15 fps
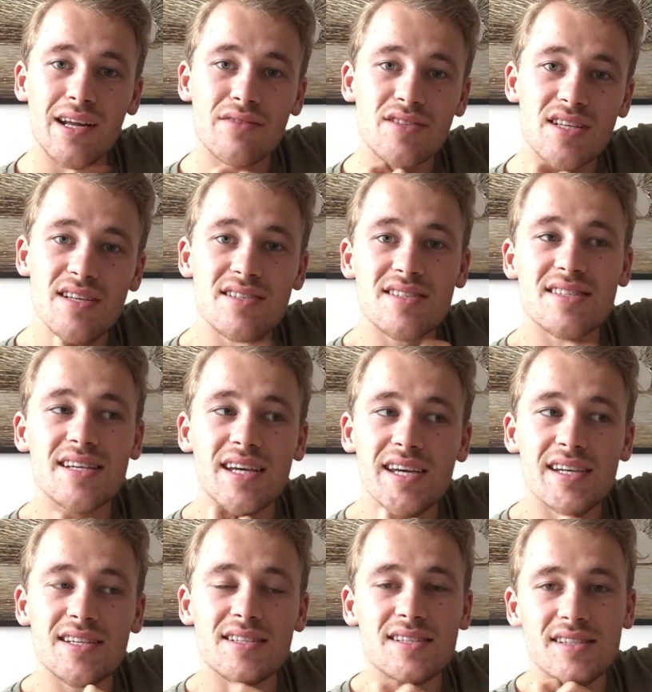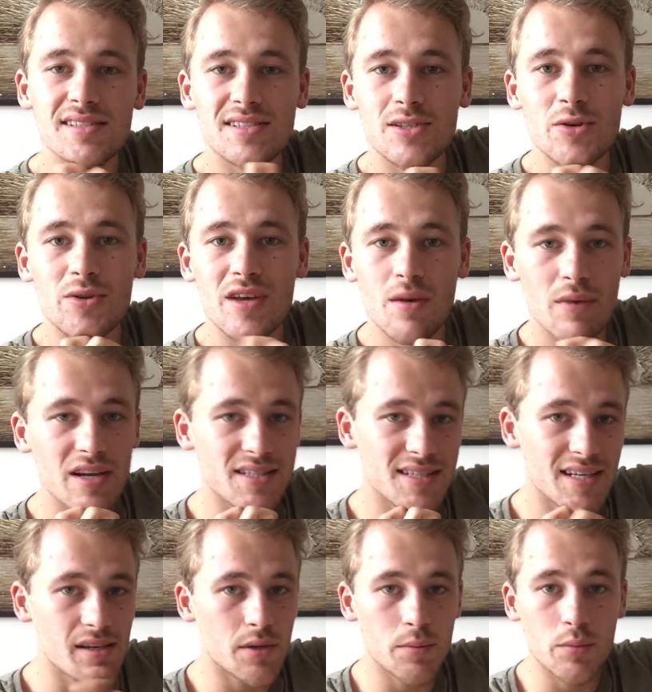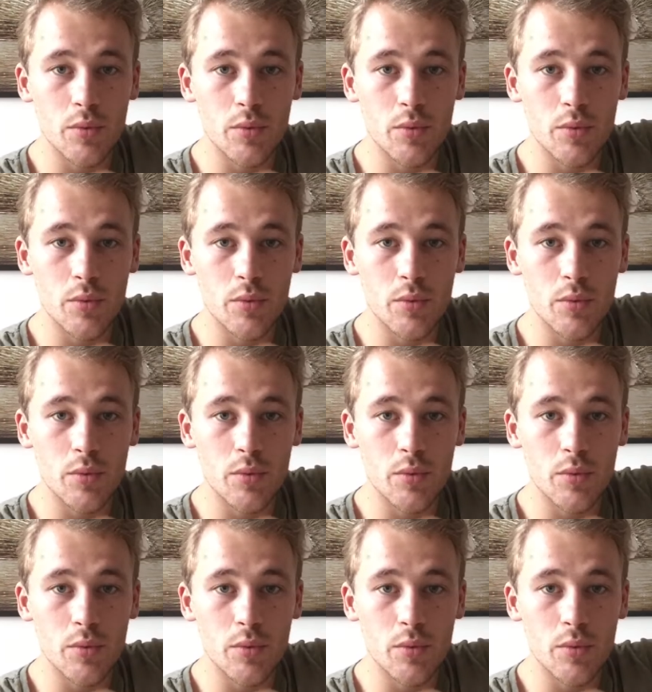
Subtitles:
have season tickets, so they're my team.